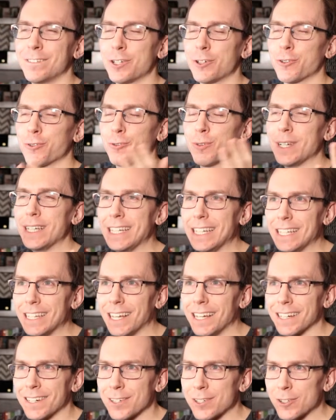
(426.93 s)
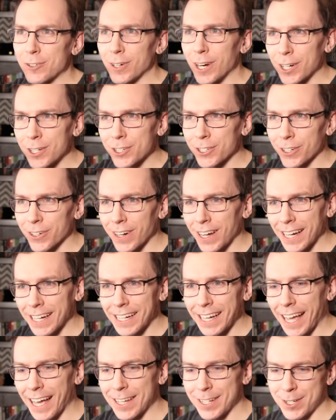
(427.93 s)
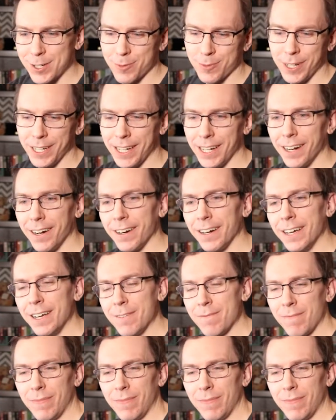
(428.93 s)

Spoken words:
tree-like structure, I guess, where